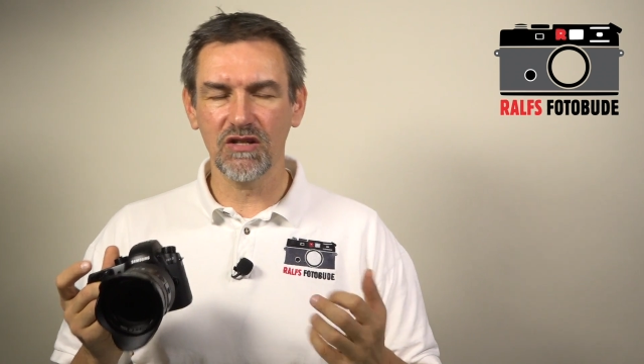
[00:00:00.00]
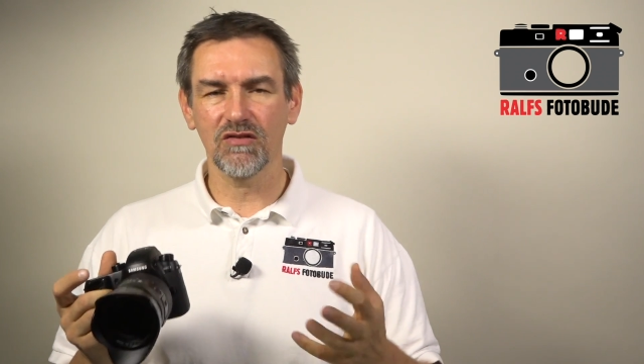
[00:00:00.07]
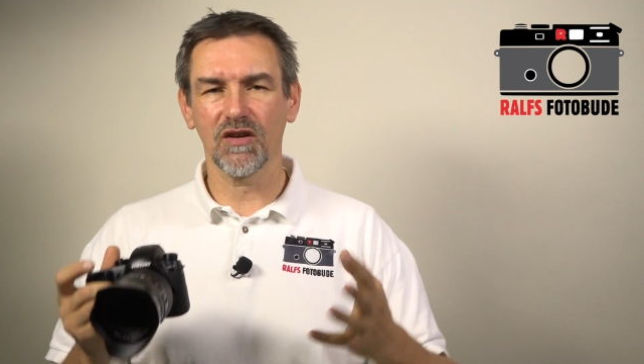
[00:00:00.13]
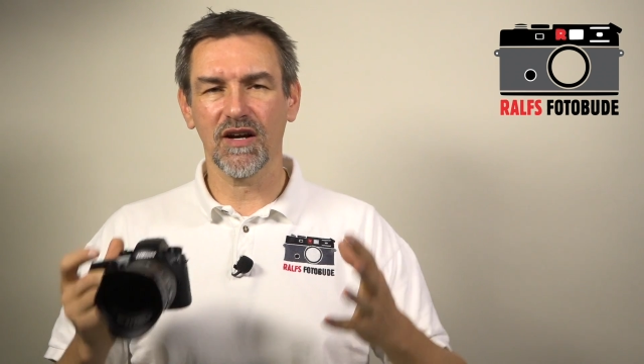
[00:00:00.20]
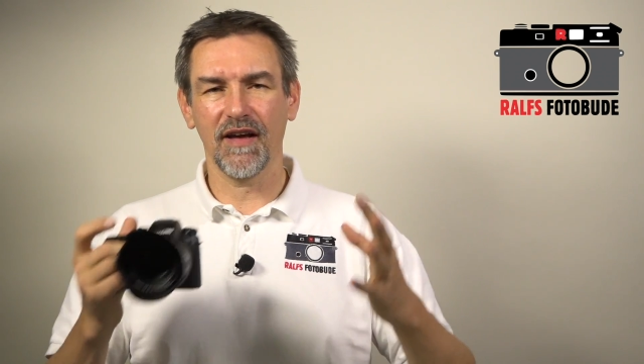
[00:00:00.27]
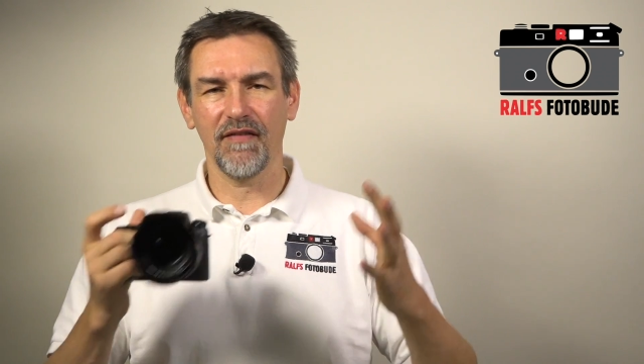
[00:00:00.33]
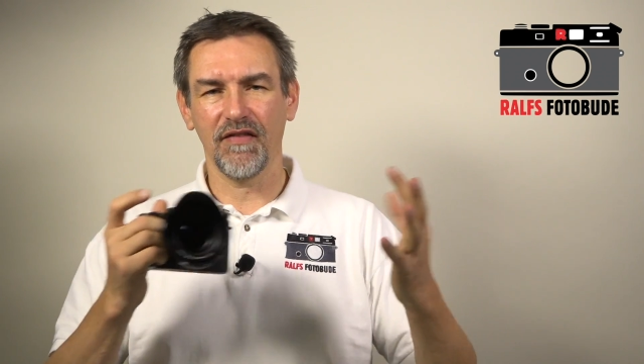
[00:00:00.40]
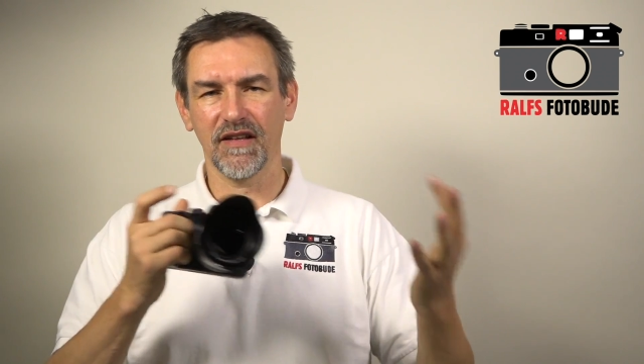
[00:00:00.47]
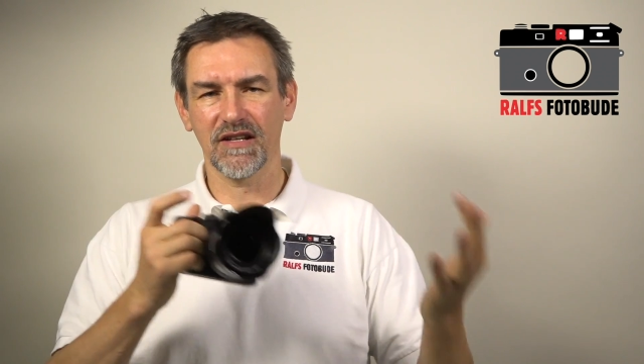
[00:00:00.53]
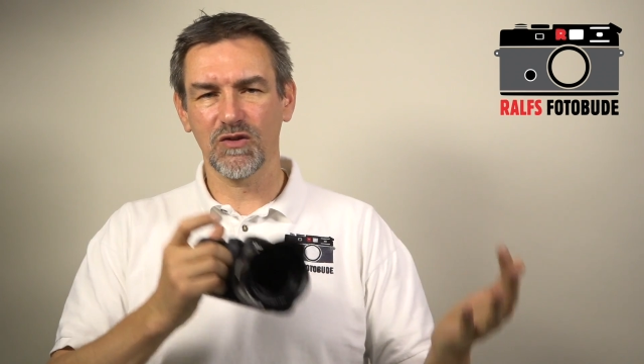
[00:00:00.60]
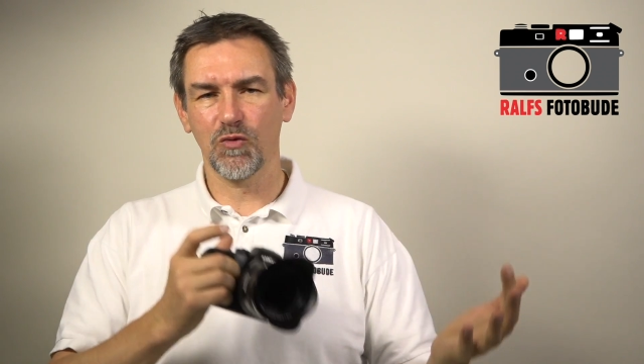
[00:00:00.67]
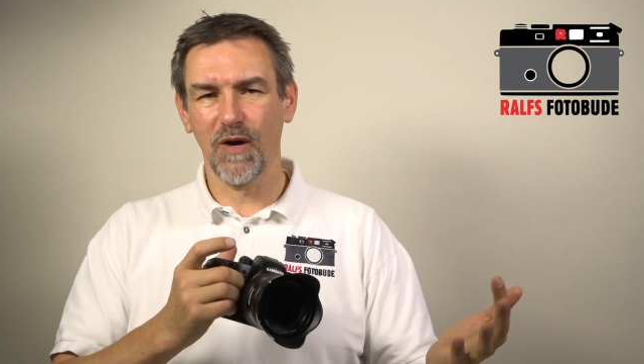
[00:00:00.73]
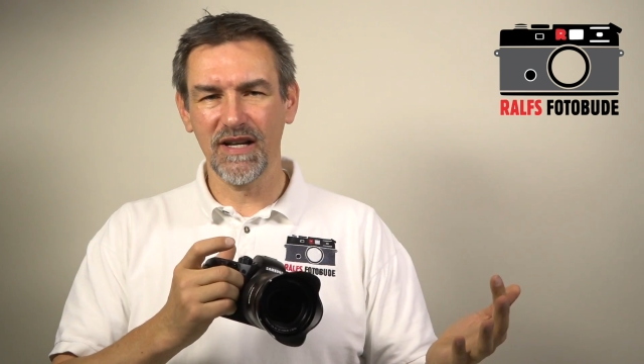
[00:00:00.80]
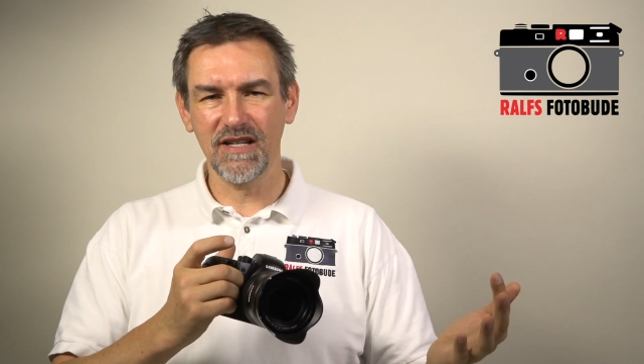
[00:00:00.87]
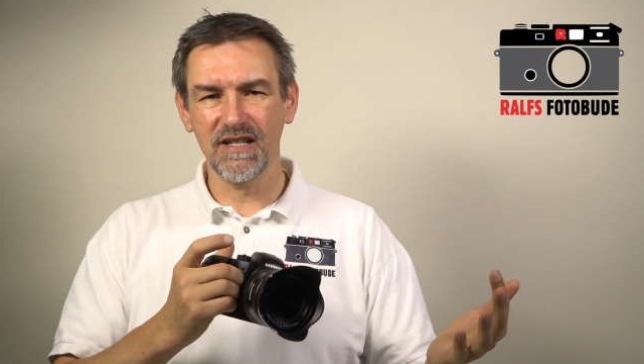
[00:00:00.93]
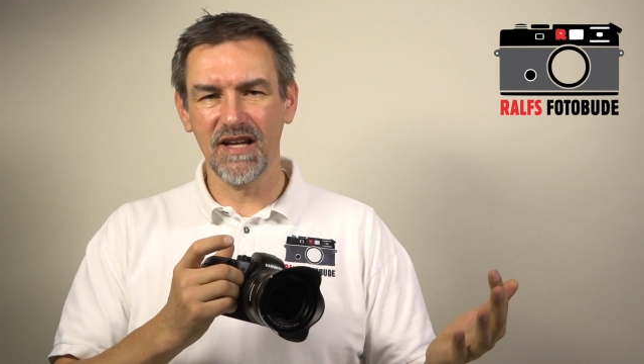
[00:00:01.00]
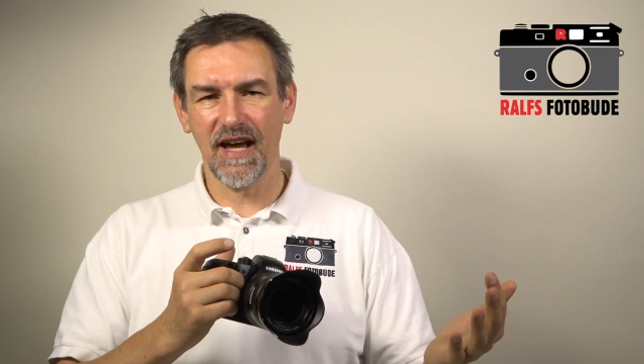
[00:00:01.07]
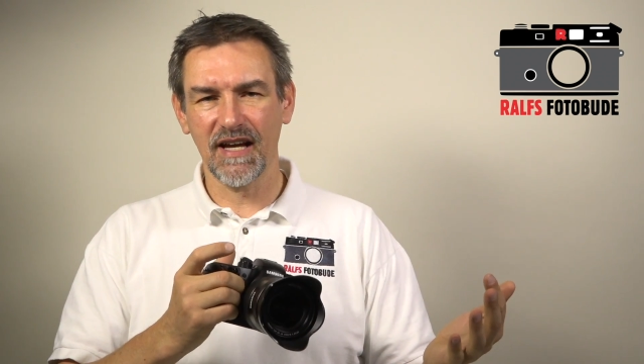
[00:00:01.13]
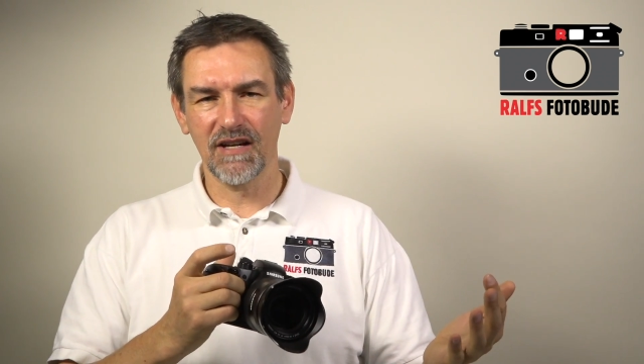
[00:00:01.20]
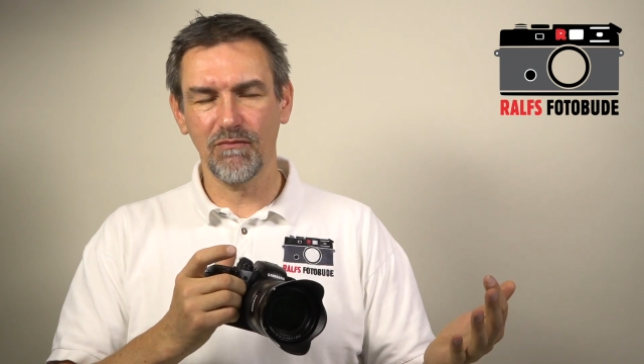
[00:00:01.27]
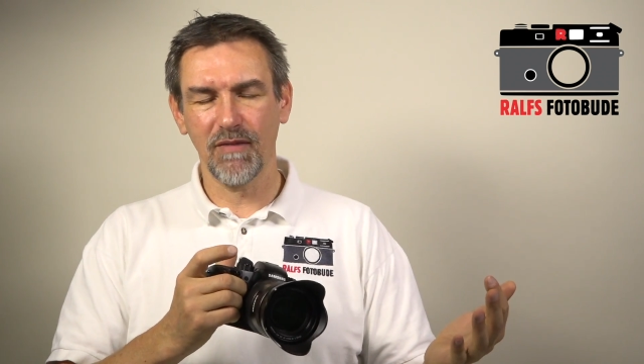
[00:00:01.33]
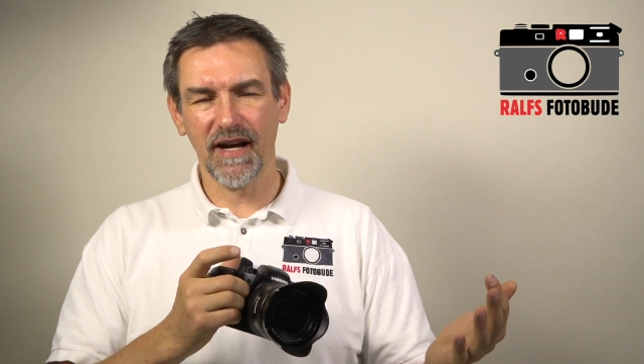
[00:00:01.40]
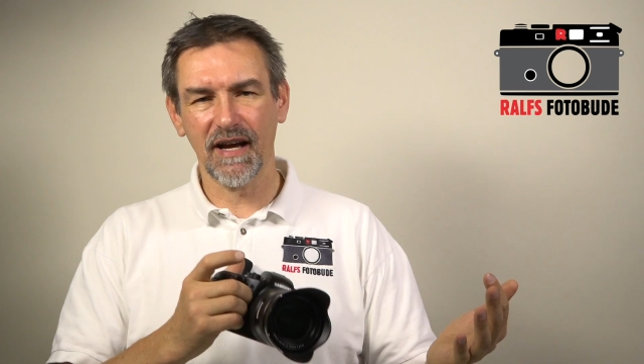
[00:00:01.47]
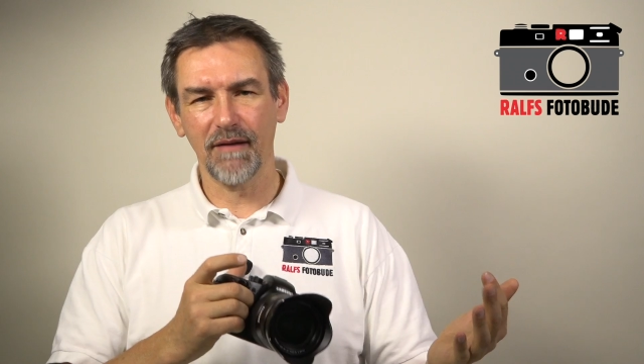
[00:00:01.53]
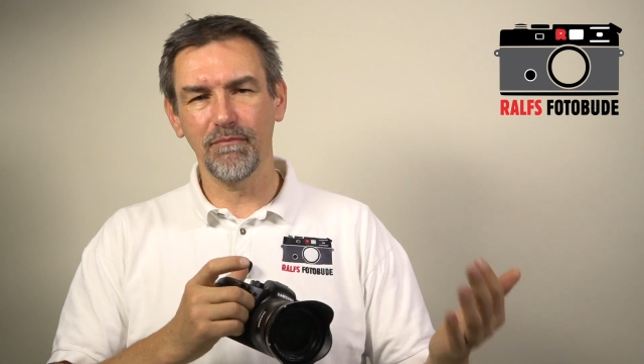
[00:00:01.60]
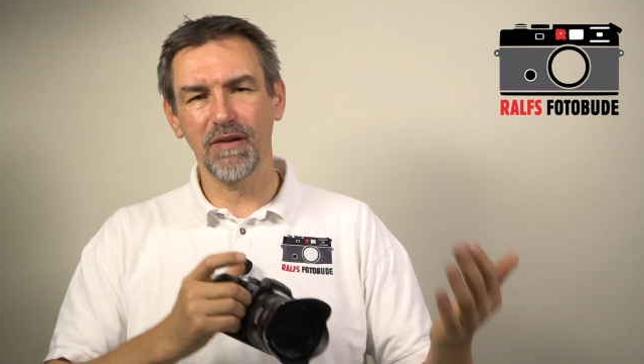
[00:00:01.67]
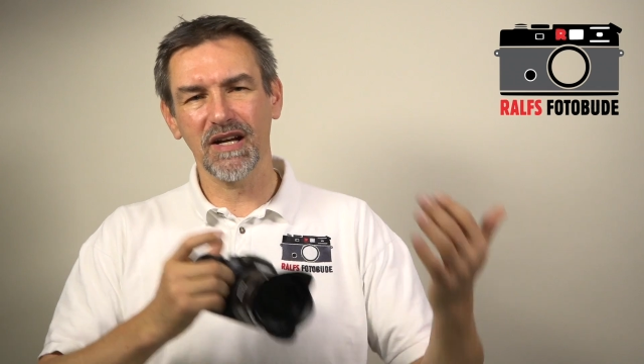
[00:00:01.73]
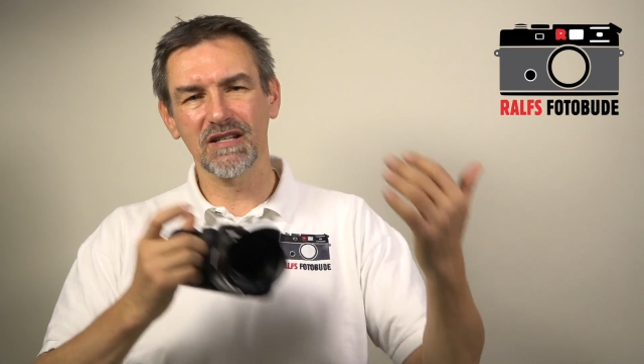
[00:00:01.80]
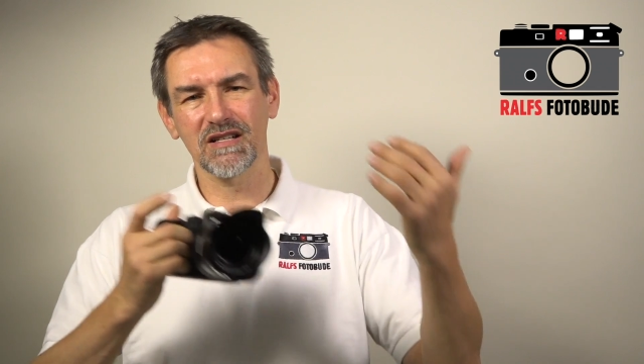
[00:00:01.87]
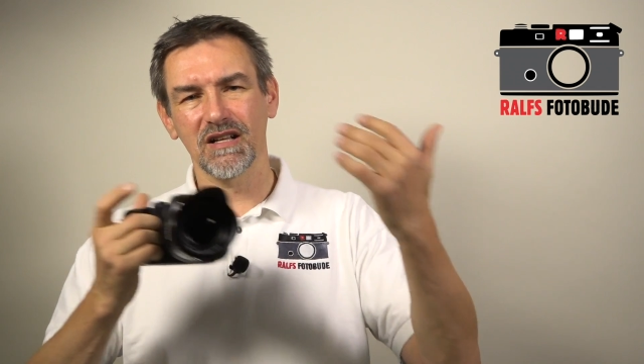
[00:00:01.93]
to get the 28
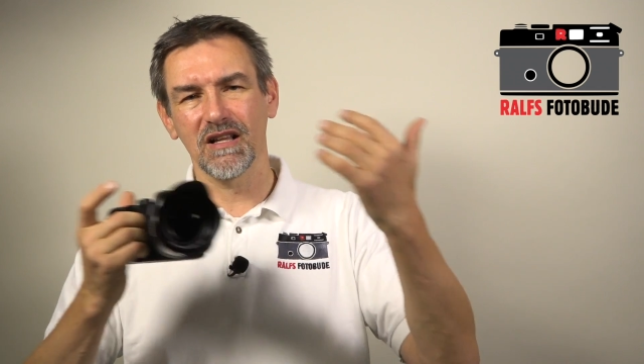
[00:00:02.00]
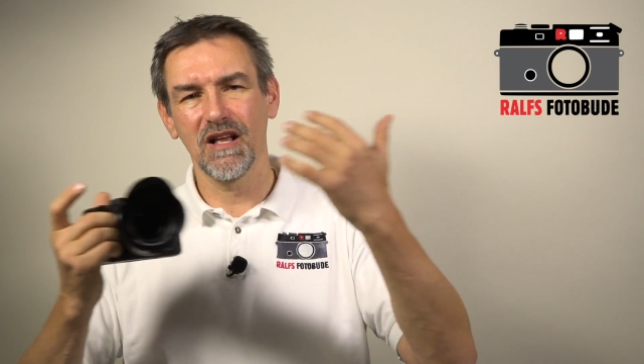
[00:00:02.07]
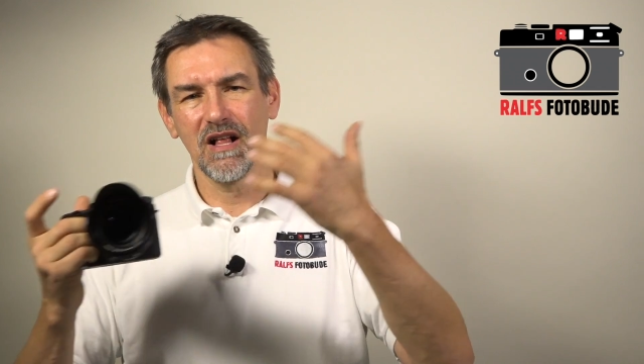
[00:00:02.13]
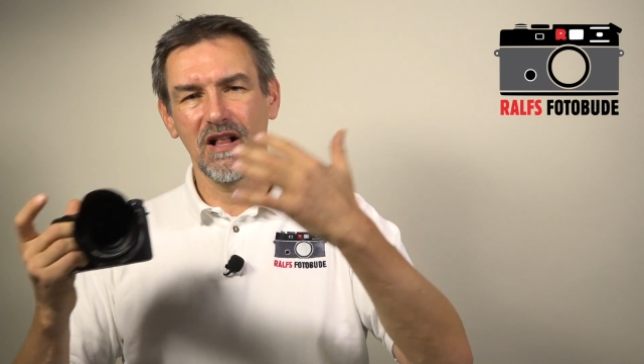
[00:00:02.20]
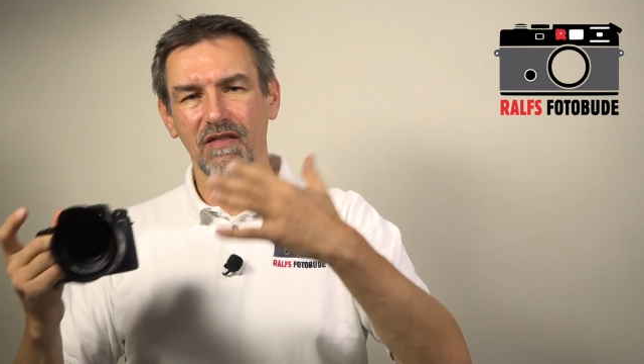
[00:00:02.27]
megapixel